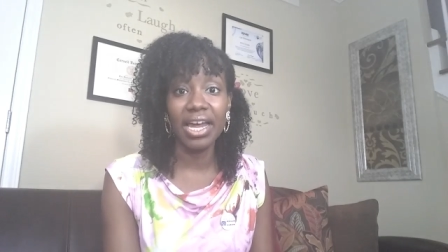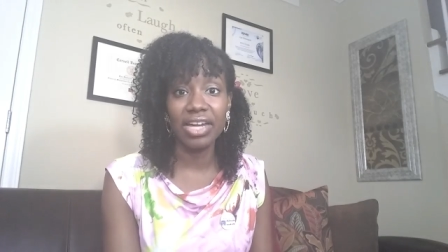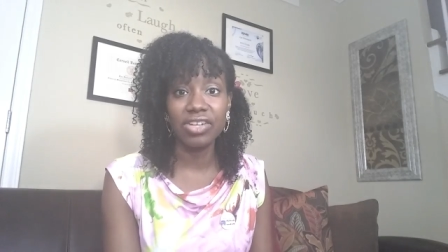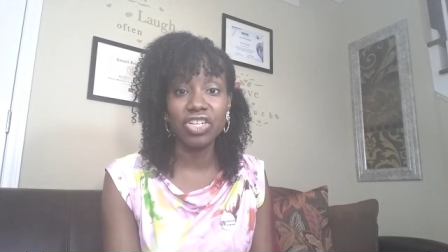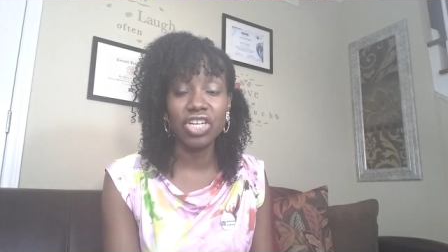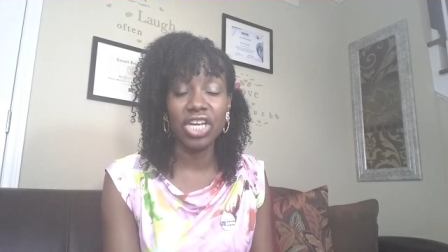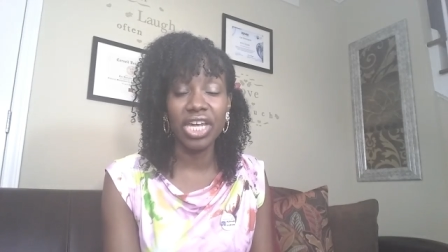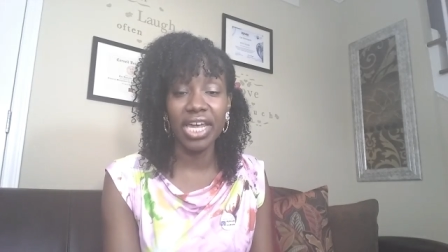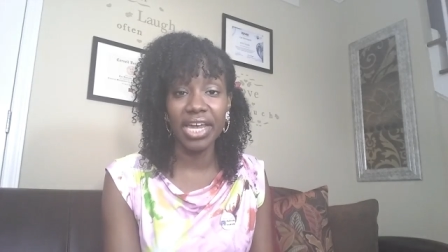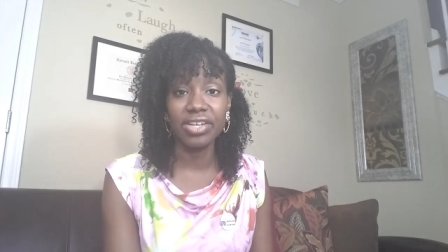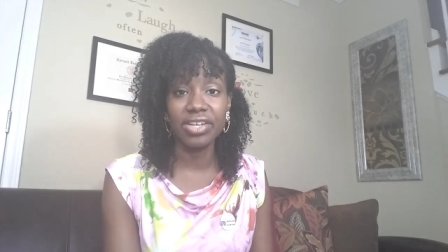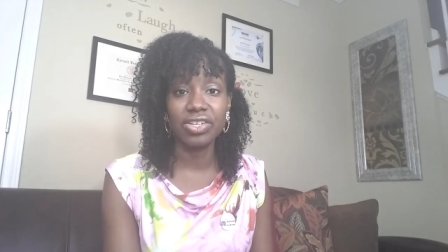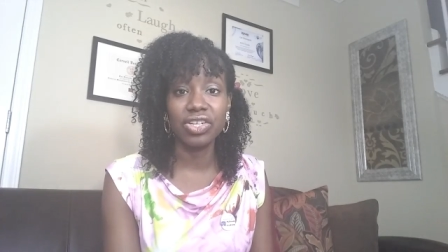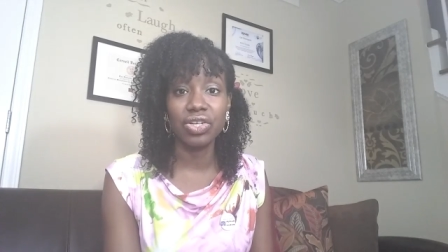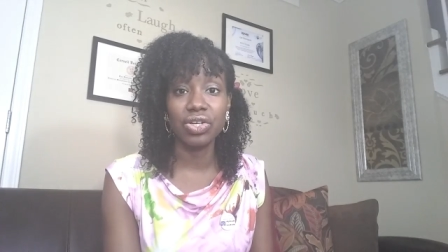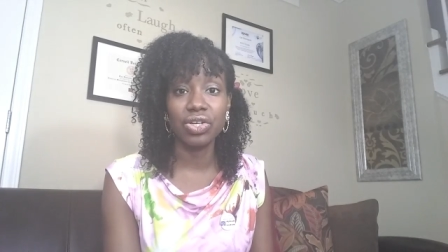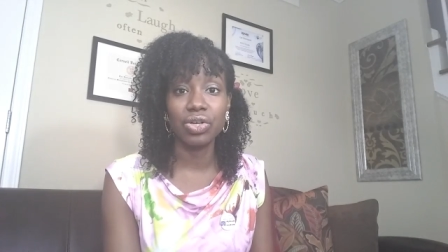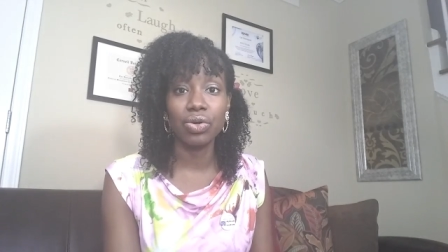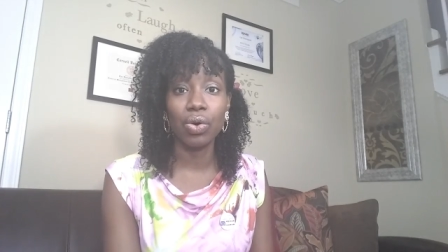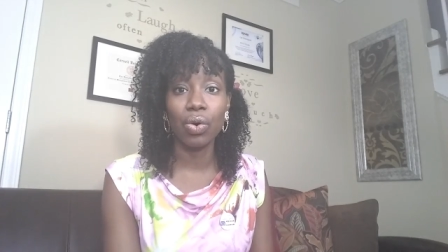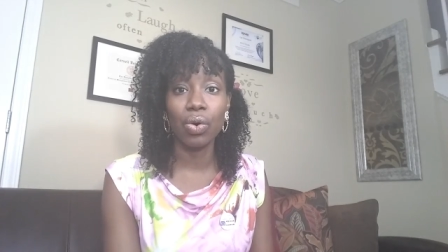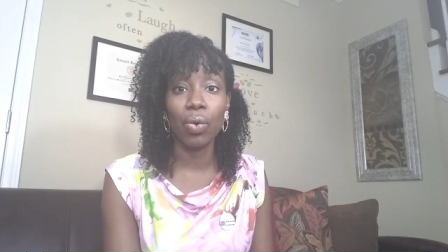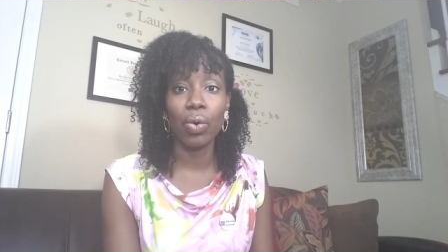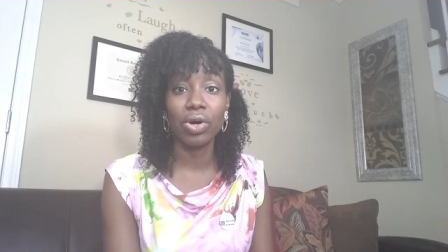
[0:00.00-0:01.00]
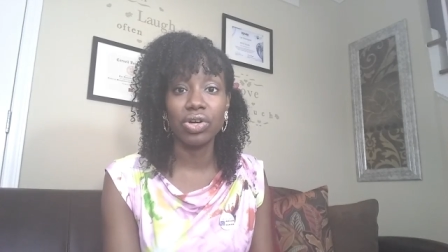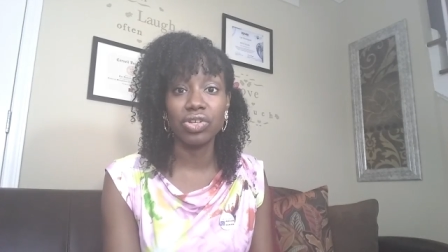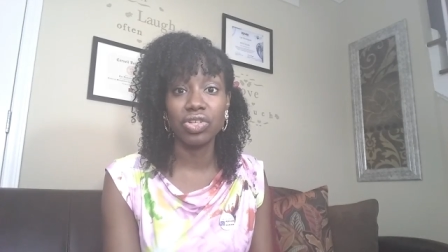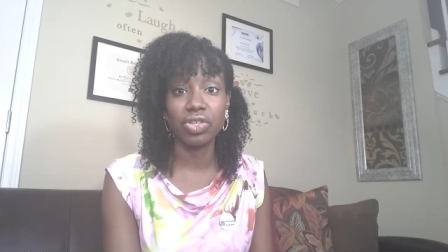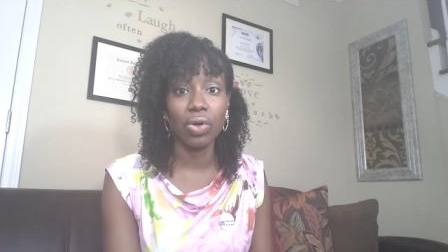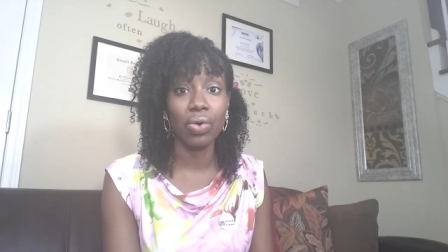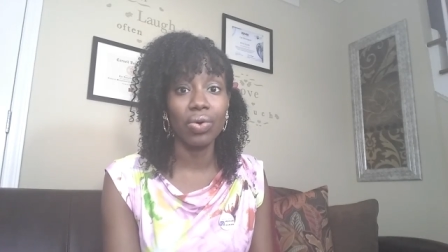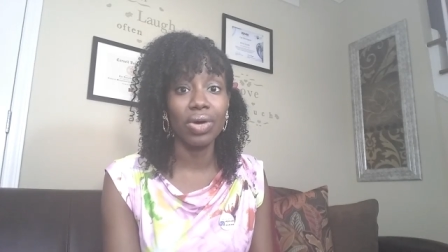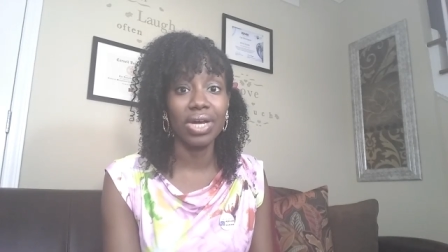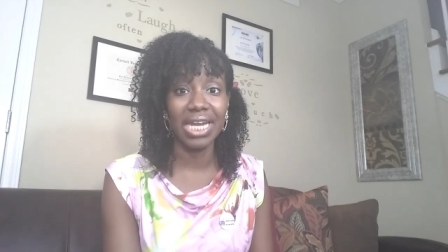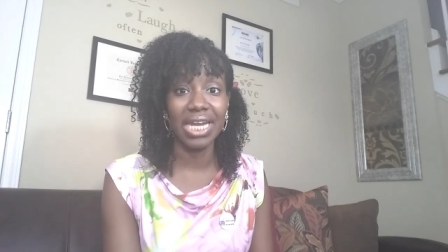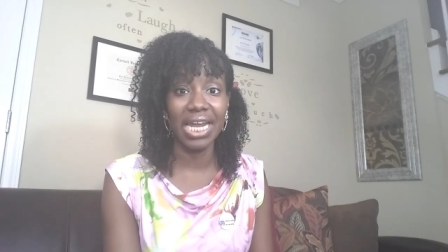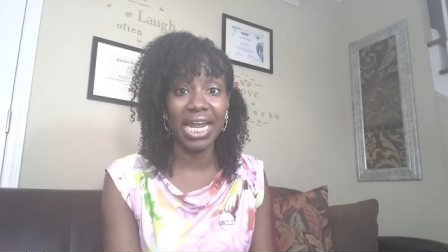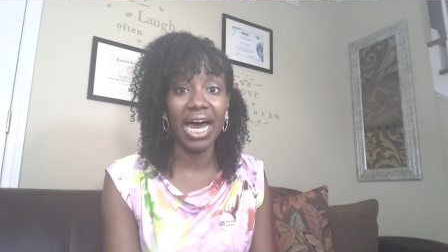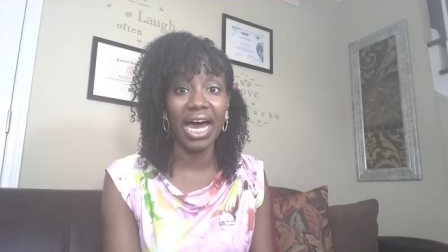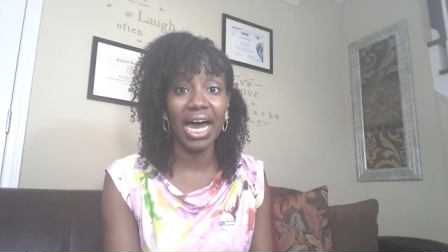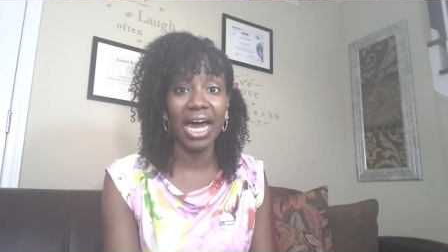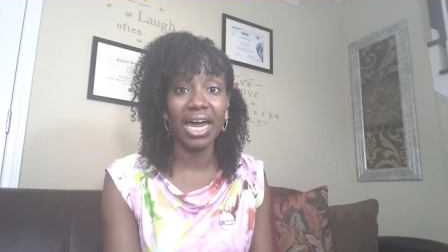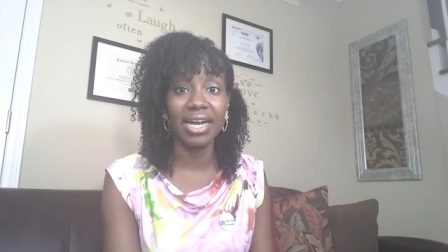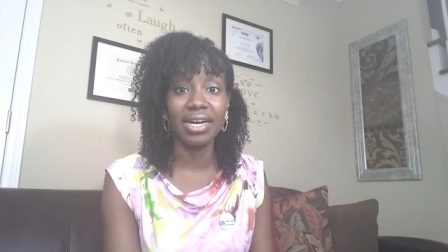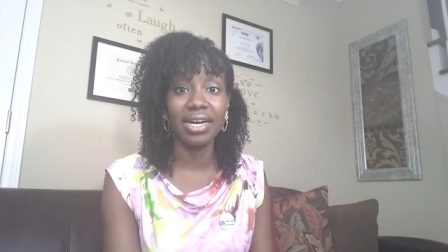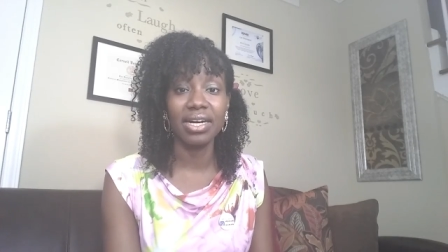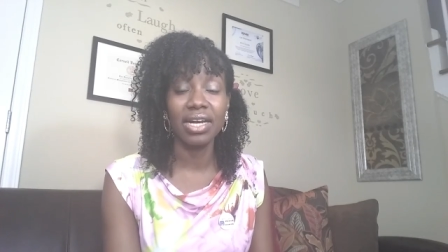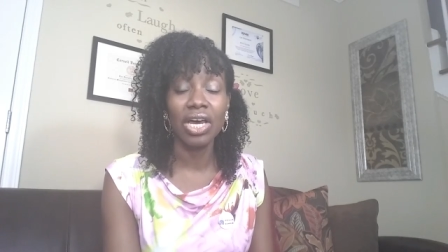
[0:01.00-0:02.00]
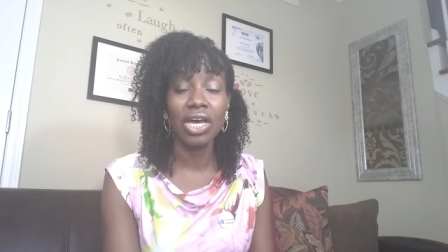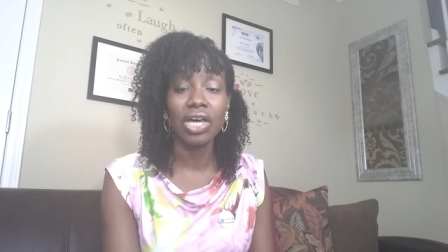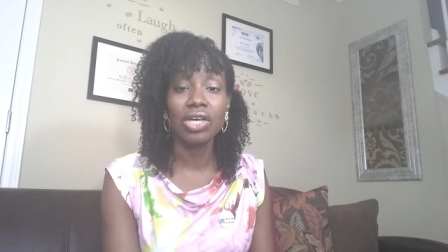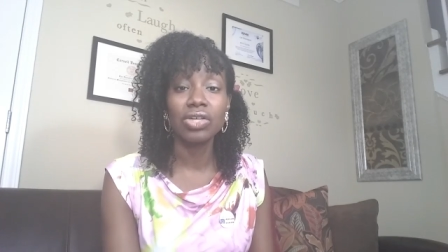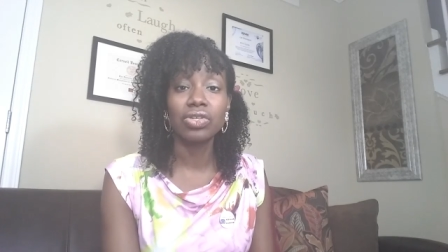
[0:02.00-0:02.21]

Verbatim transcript: educational course online.